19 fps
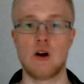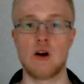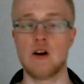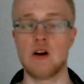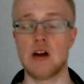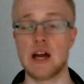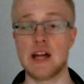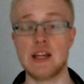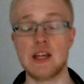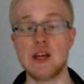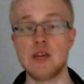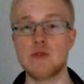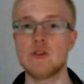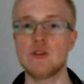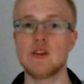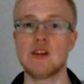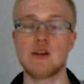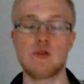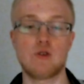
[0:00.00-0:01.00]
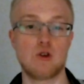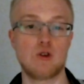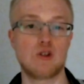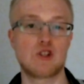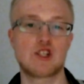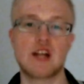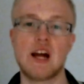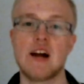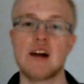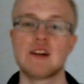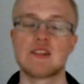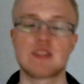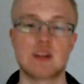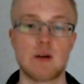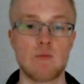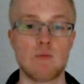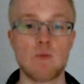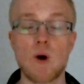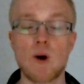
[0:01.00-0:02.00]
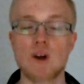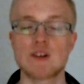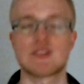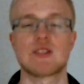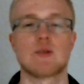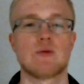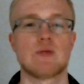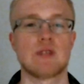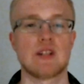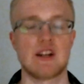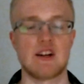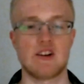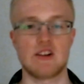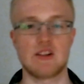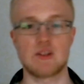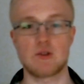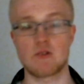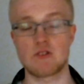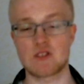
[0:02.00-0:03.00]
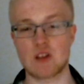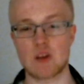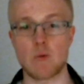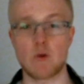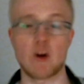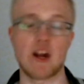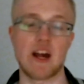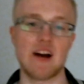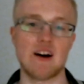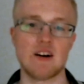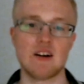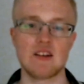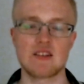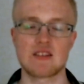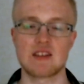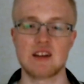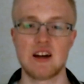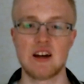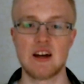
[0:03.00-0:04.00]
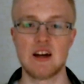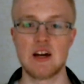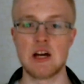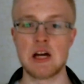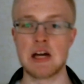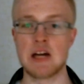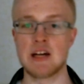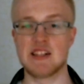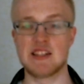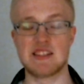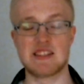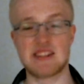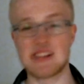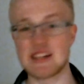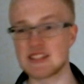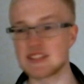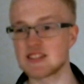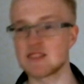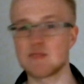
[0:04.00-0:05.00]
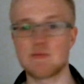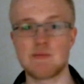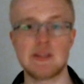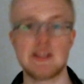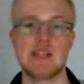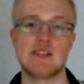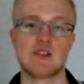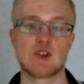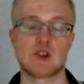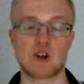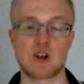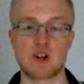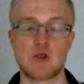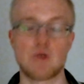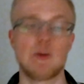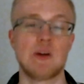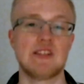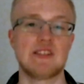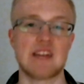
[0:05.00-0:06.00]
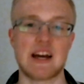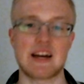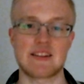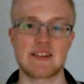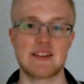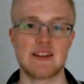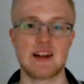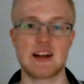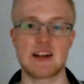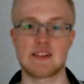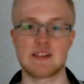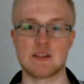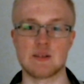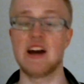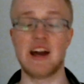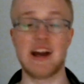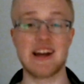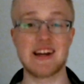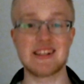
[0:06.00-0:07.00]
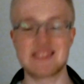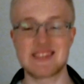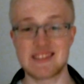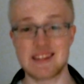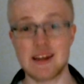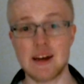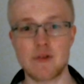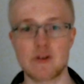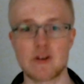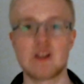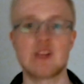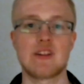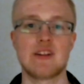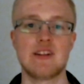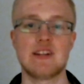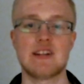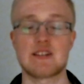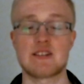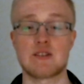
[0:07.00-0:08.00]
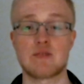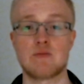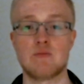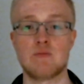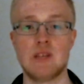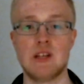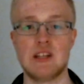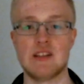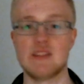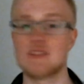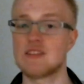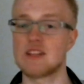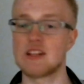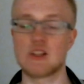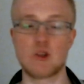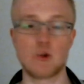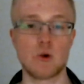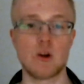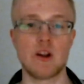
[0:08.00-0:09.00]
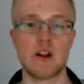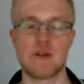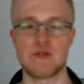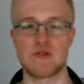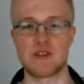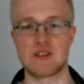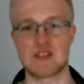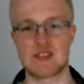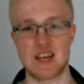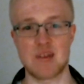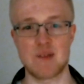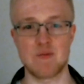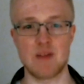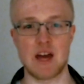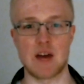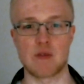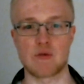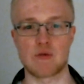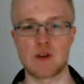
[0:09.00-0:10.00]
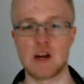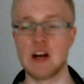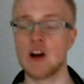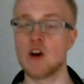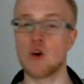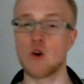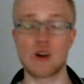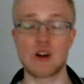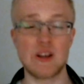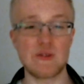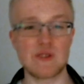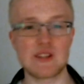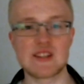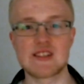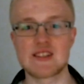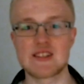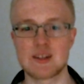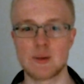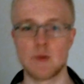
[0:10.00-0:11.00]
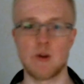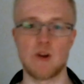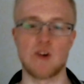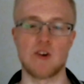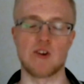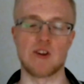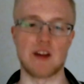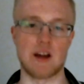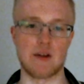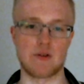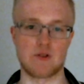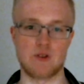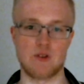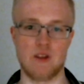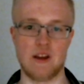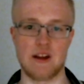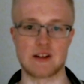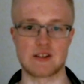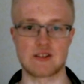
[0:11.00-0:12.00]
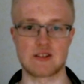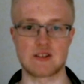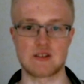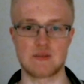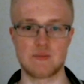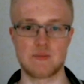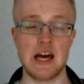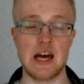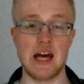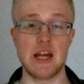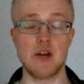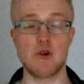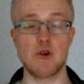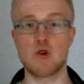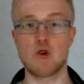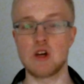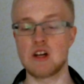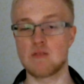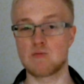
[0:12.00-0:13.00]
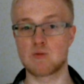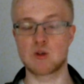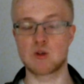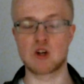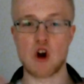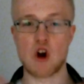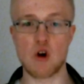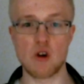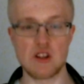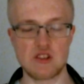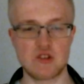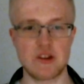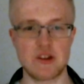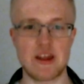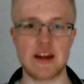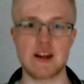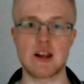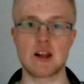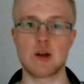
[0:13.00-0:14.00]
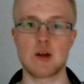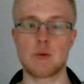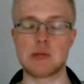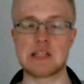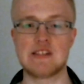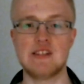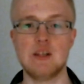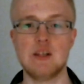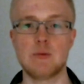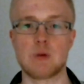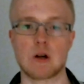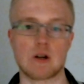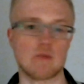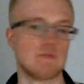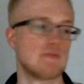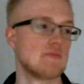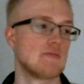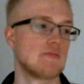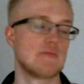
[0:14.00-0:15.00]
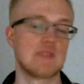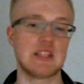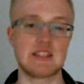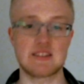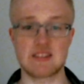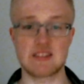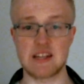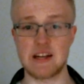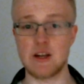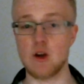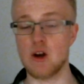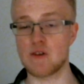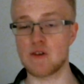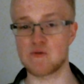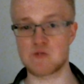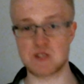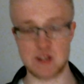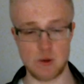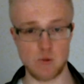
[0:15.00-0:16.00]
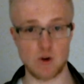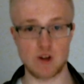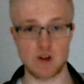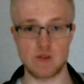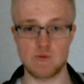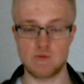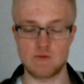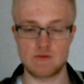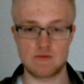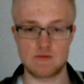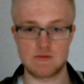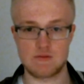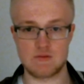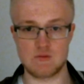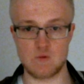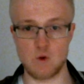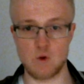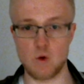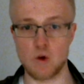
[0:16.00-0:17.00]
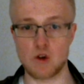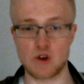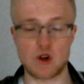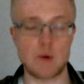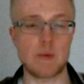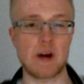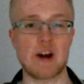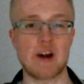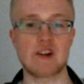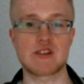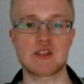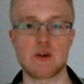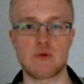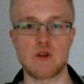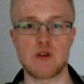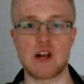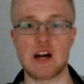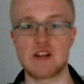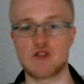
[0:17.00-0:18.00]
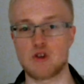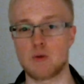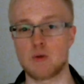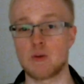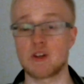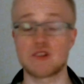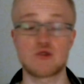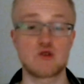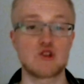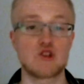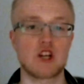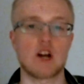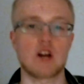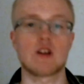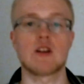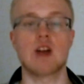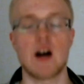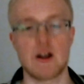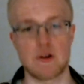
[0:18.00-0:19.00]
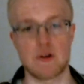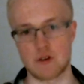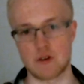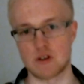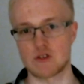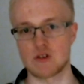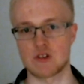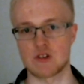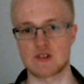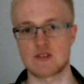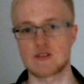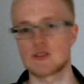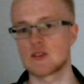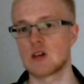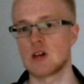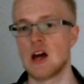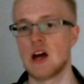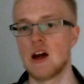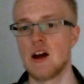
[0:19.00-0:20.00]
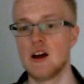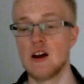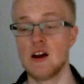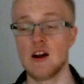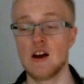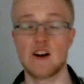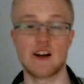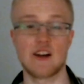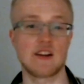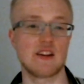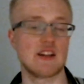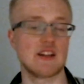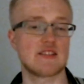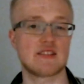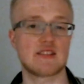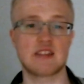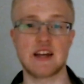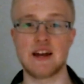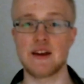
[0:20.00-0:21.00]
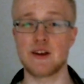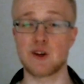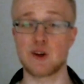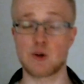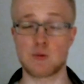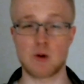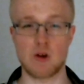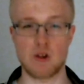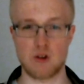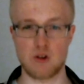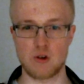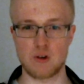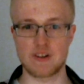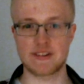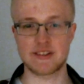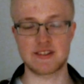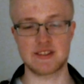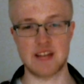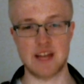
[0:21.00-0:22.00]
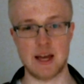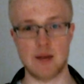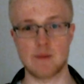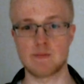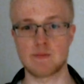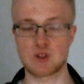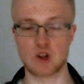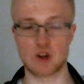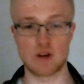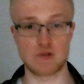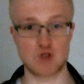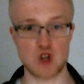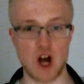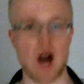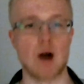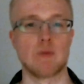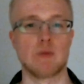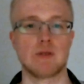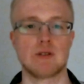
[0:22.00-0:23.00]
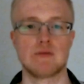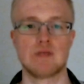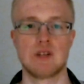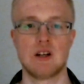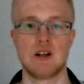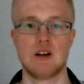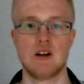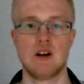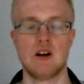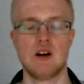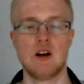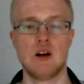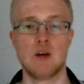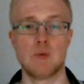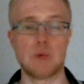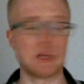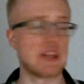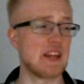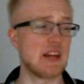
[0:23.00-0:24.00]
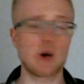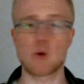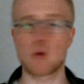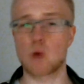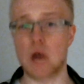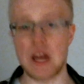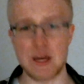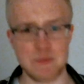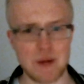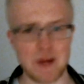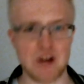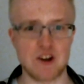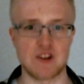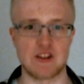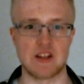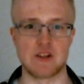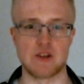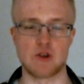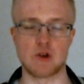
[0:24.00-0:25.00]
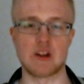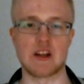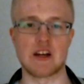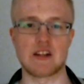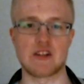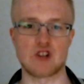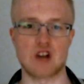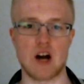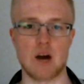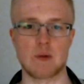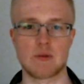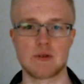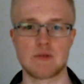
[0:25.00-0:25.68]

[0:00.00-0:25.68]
And even if you share some more similarities with someone else, it doesn't mean you're going to be exactly like them. And it definitely doesn't mean that you will live the same life, or even a similar life to theirs. And if we go into that a little bit deeper, let's say you have someone who you compare yourself a lot to because you share a lot of interests. And let's say you're both doing the same sort of job, but they're way better than you in that job.